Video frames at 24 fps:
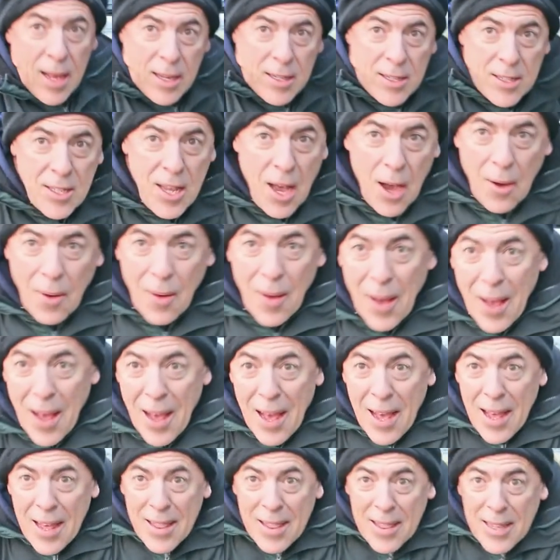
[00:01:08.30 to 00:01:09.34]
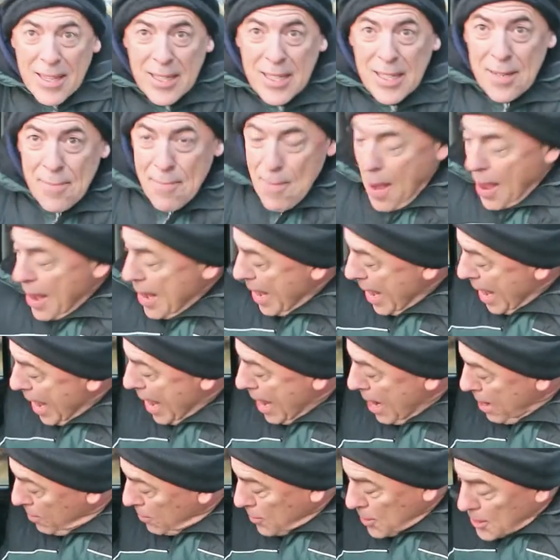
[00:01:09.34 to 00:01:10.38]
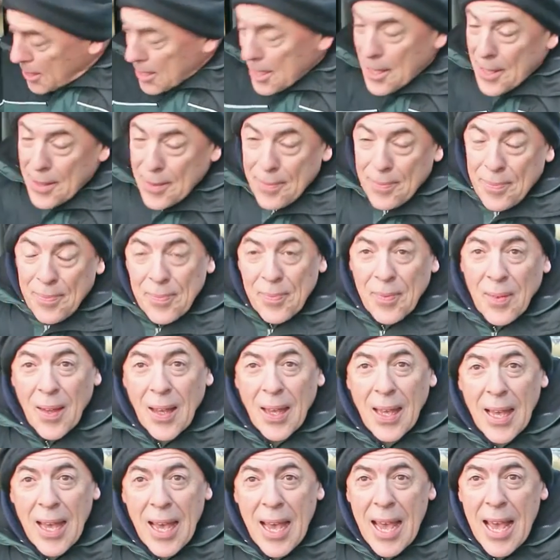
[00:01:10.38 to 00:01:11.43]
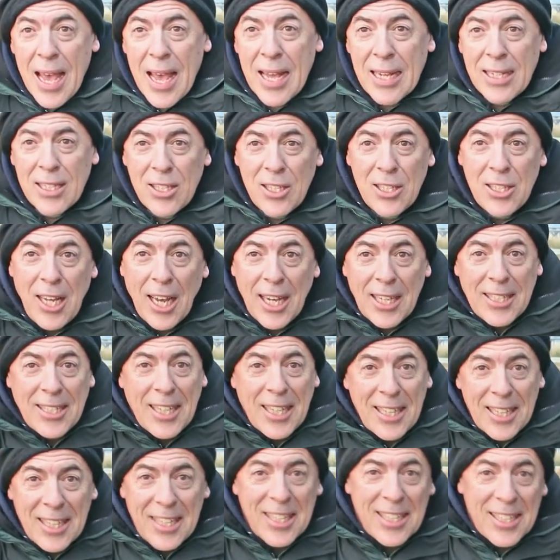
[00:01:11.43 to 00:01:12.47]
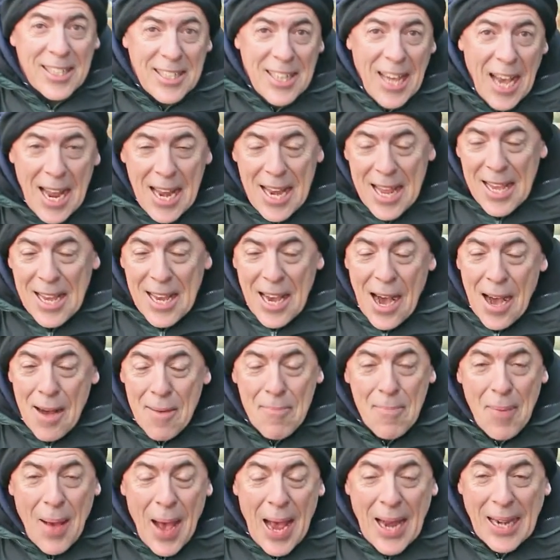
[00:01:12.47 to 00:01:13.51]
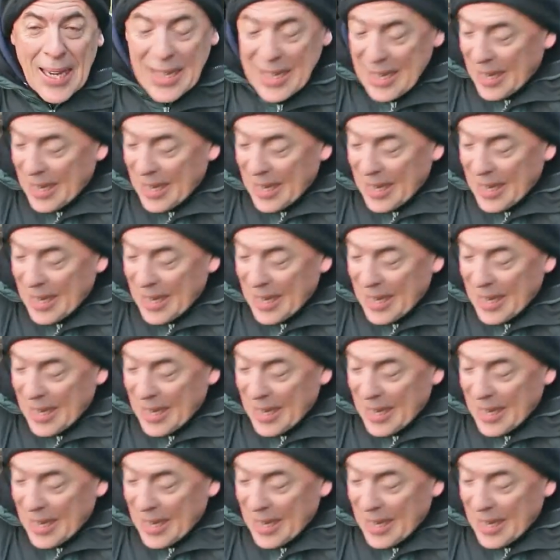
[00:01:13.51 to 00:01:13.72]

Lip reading: So, this is my house. It's just a little tiny compact